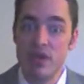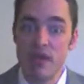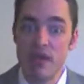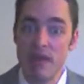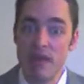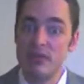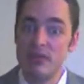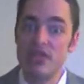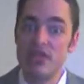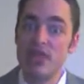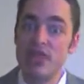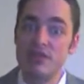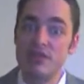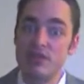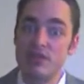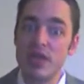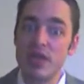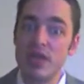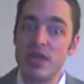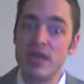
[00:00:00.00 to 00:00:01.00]
How much you had to
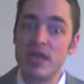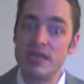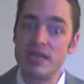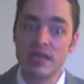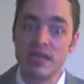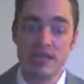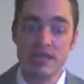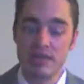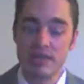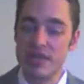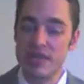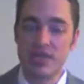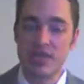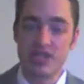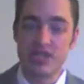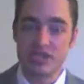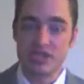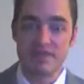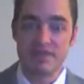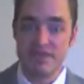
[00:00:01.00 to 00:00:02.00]
drink, and they
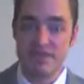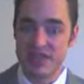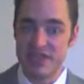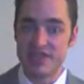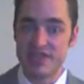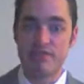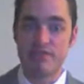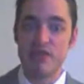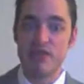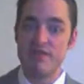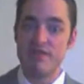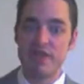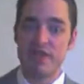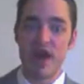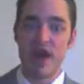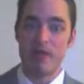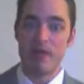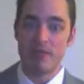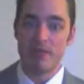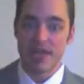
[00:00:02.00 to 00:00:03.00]
just fit the
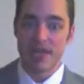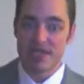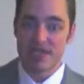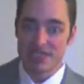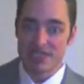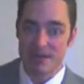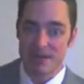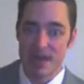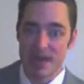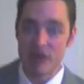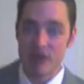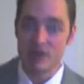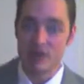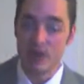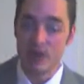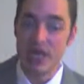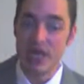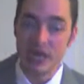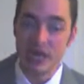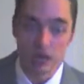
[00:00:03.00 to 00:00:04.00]
profile, because somehow the
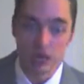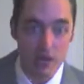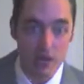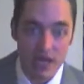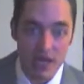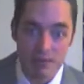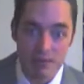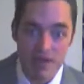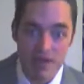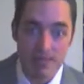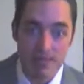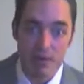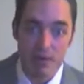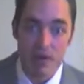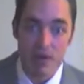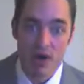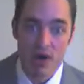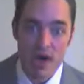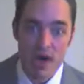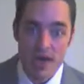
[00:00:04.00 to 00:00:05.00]
way they look at
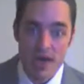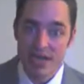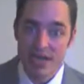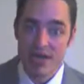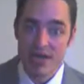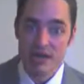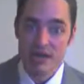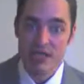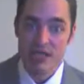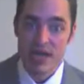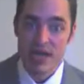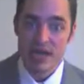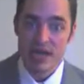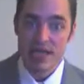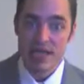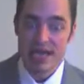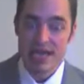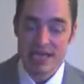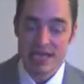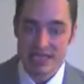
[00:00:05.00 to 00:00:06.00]
people,
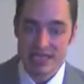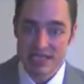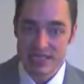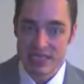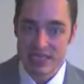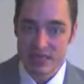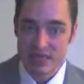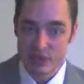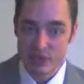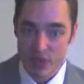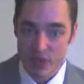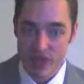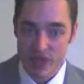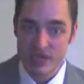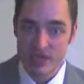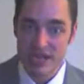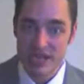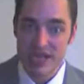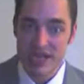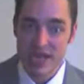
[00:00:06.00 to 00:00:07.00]
they can
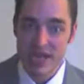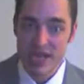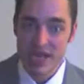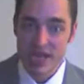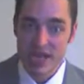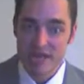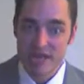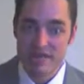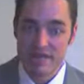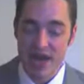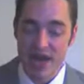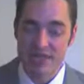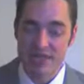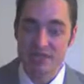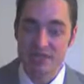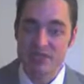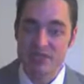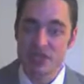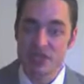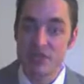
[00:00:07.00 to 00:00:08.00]
quickly find
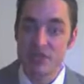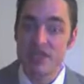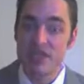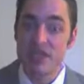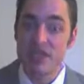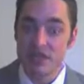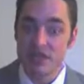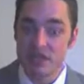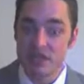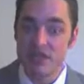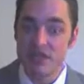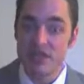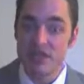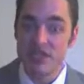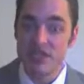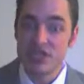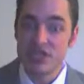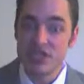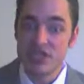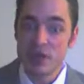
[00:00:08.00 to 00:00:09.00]
themselves in a different
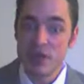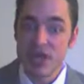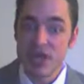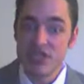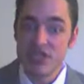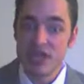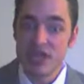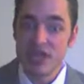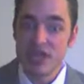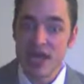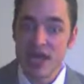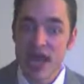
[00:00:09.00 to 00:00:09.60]
situation.